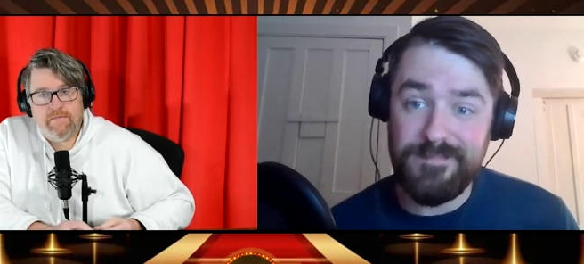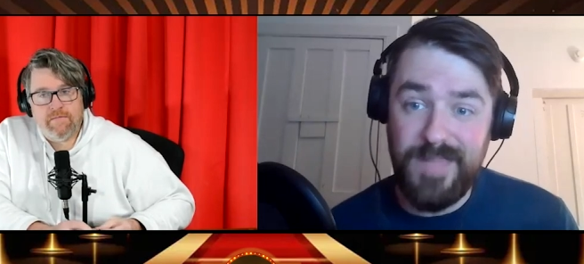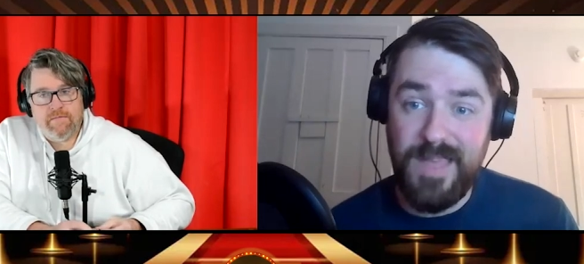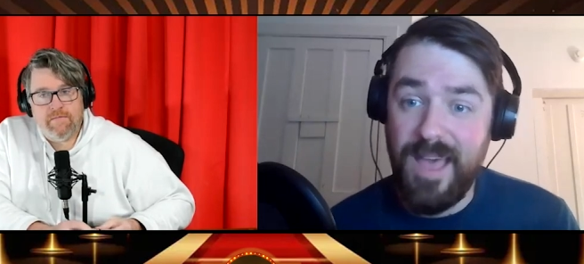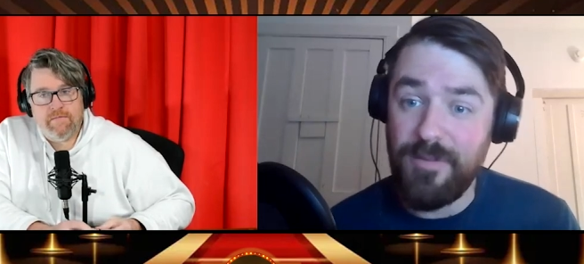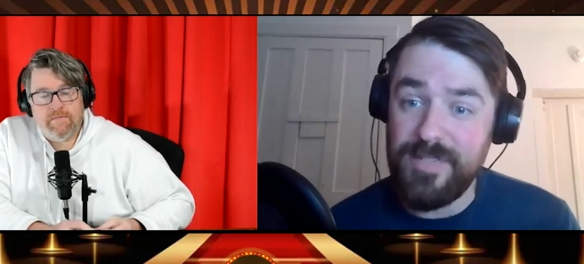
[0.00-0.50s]

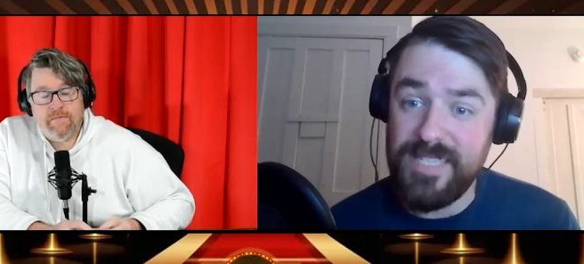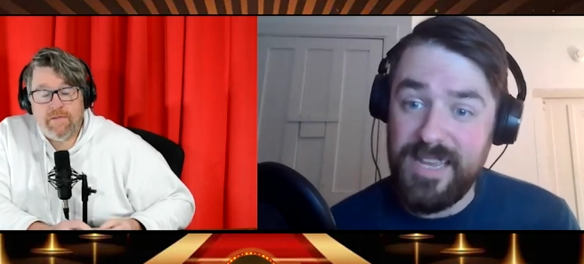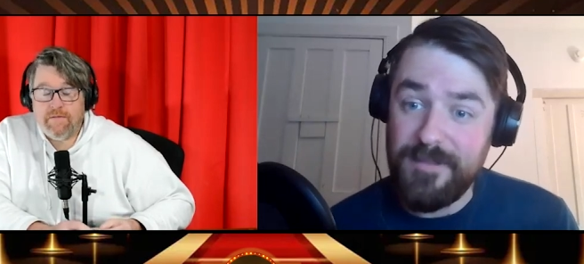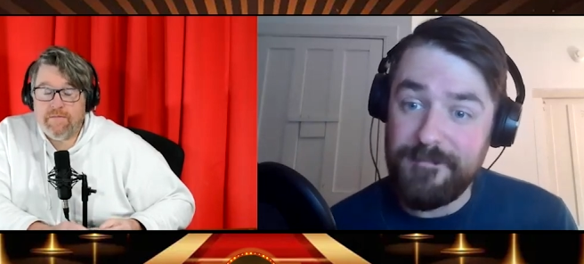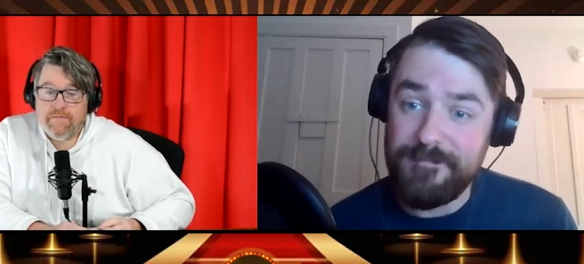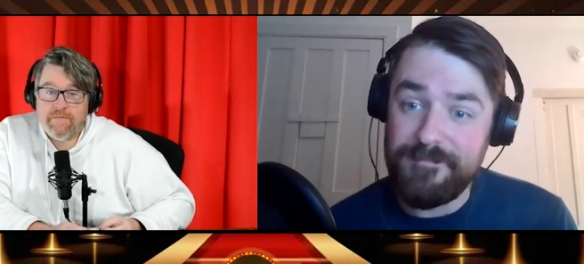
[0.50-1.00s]
Speaker 1: And that was
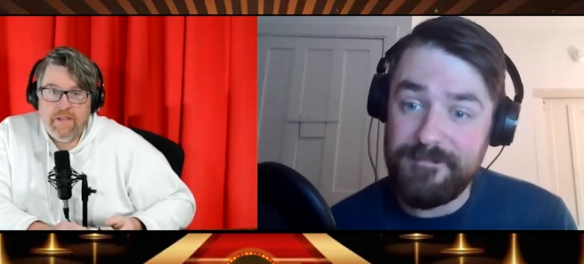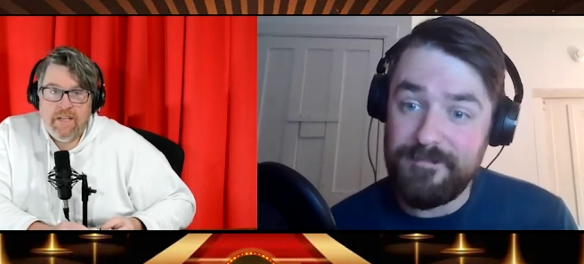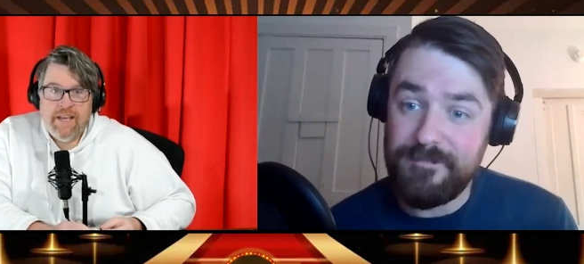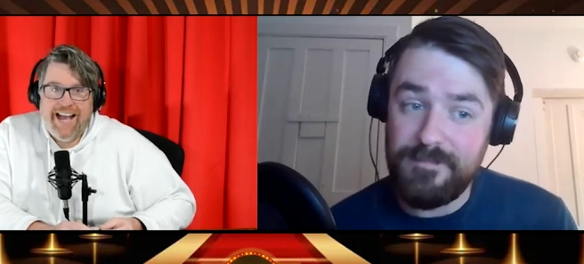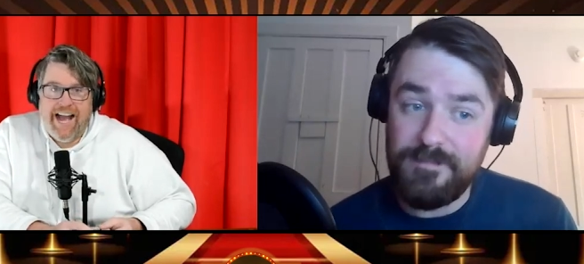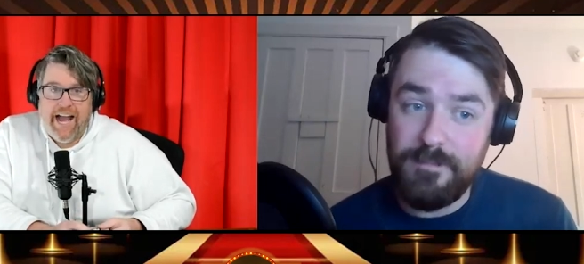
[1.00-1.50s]
it.
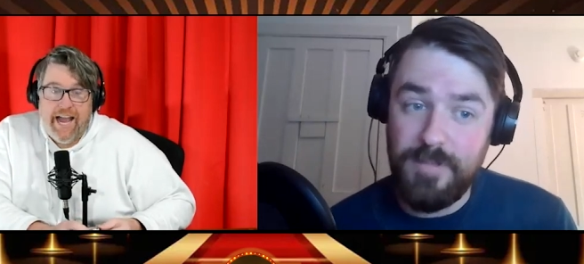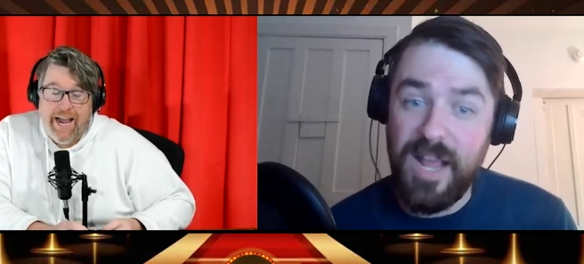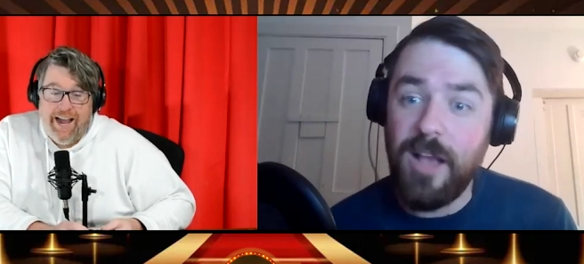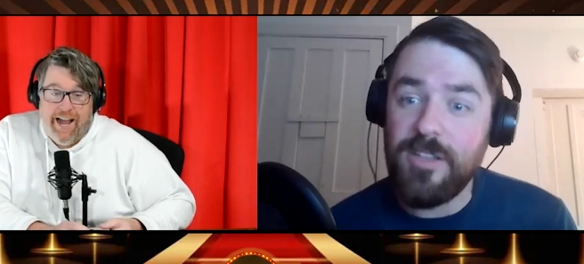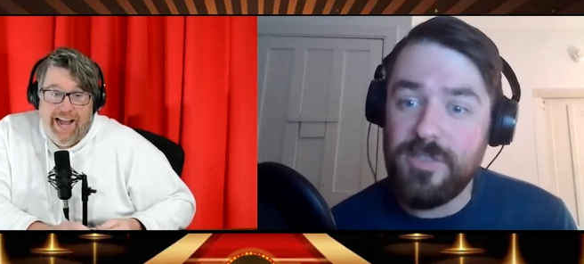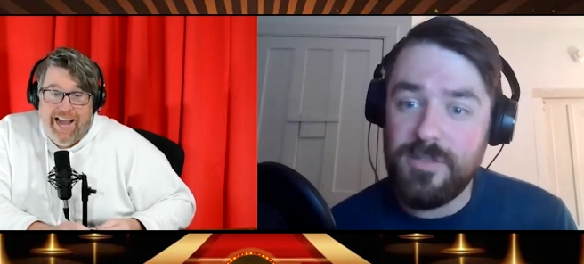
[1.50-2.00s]
Speaker 2: I, but
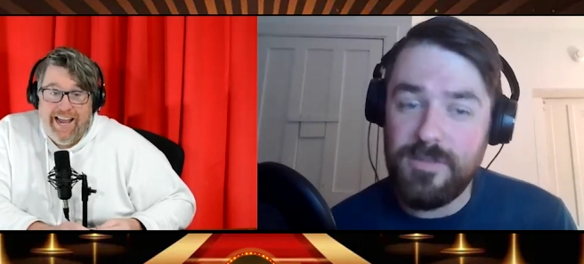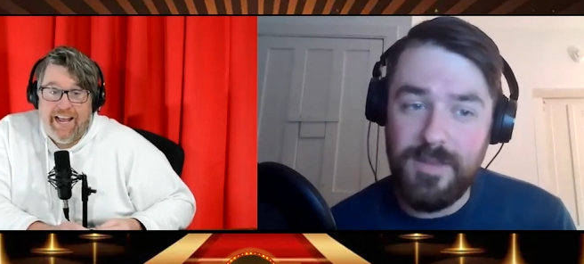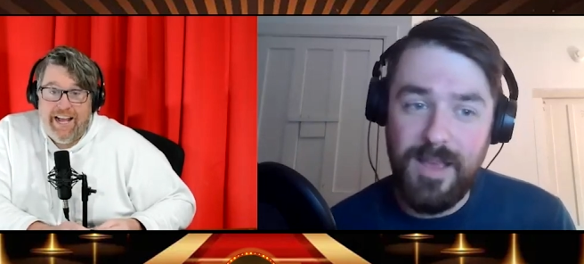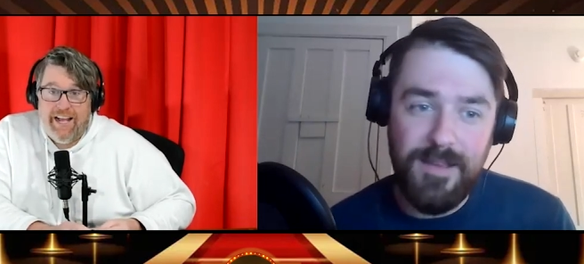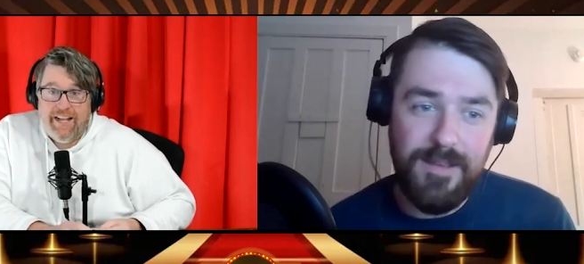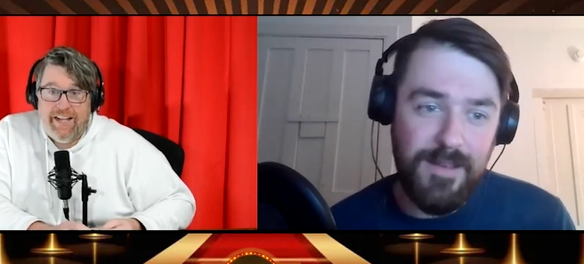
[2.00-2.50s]
I also. I,
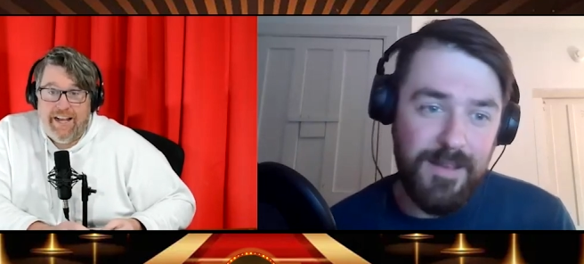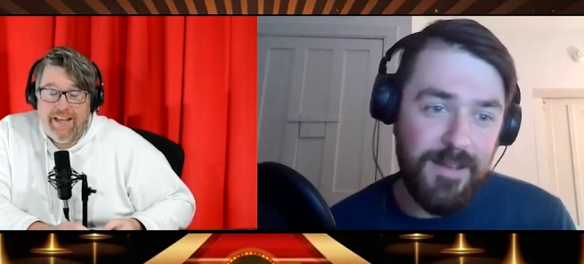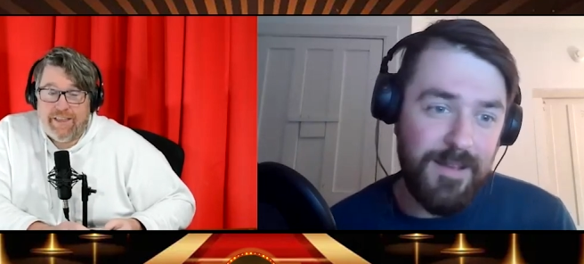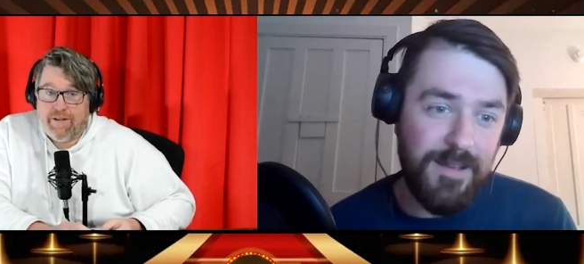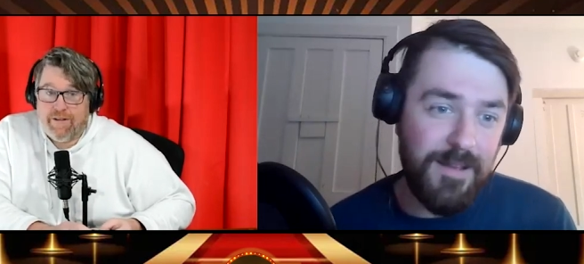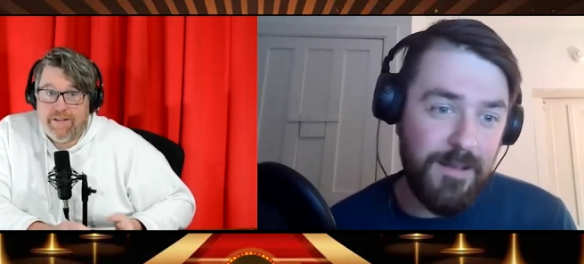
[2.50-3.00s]
I
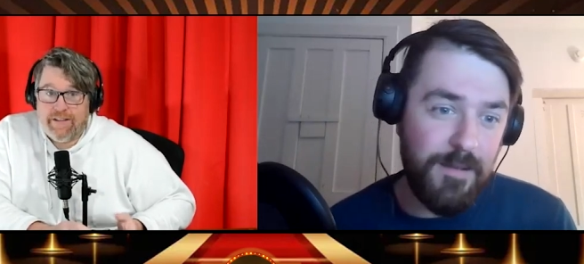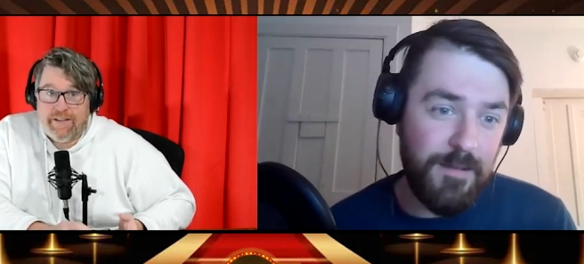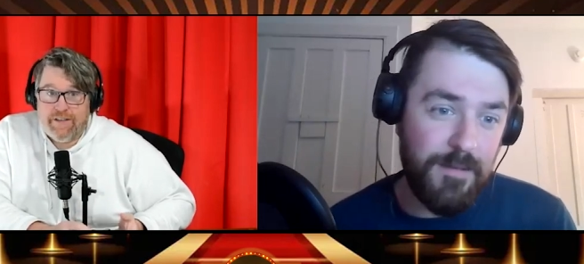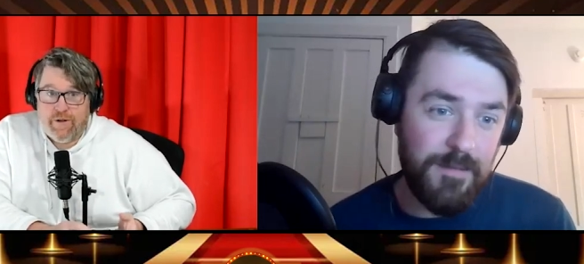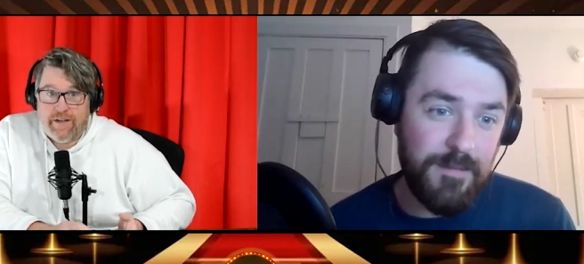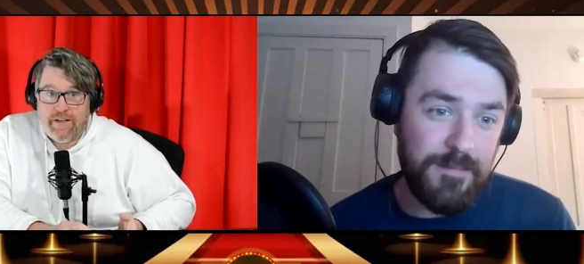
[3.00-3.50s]
thoroughly
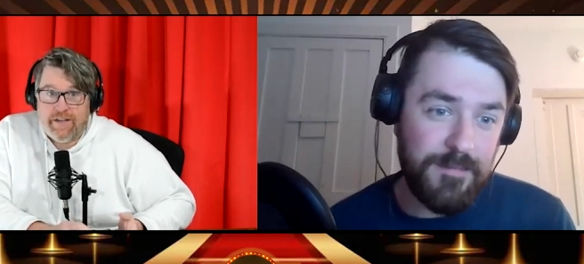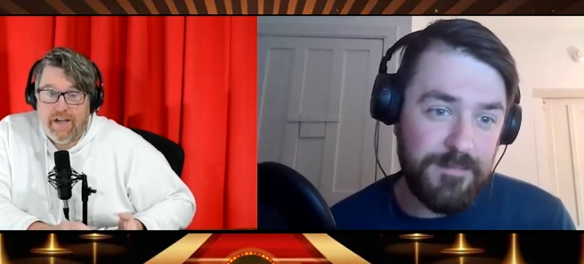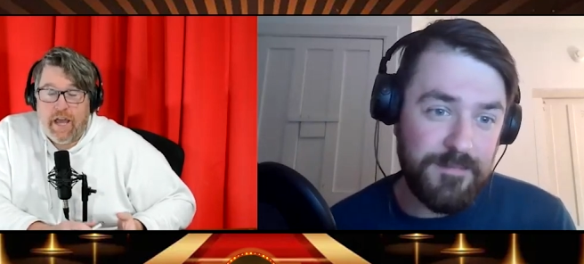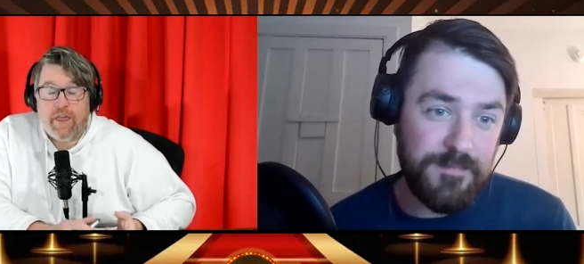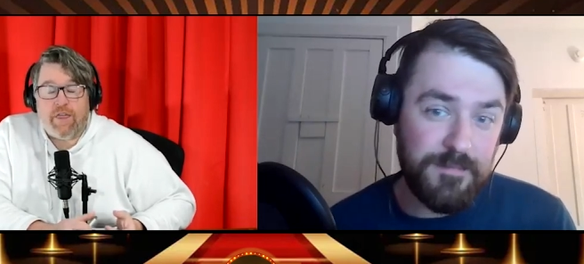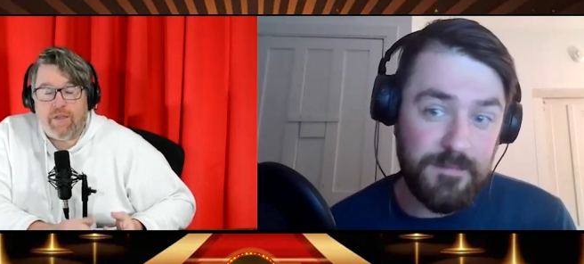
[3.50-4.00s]
enjoyed it.
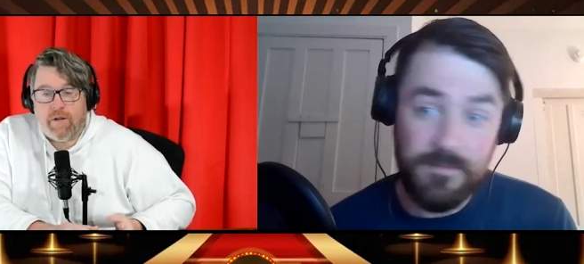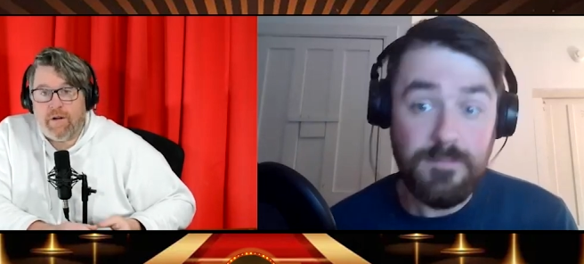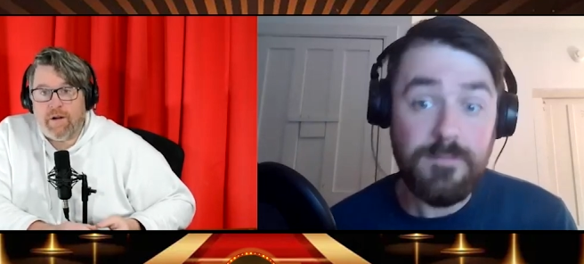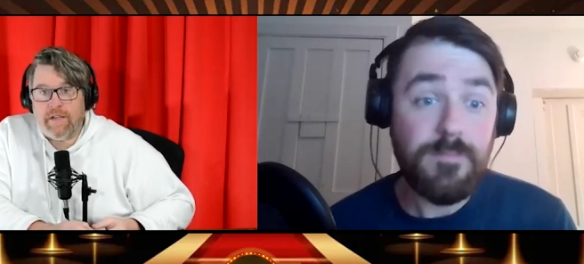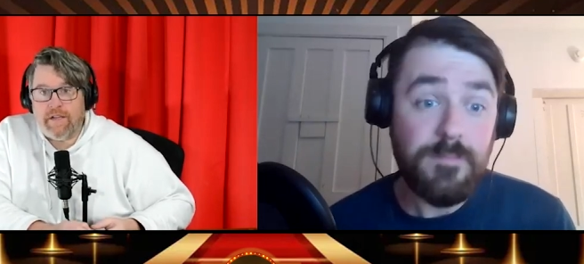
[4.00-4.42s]
I thoroughly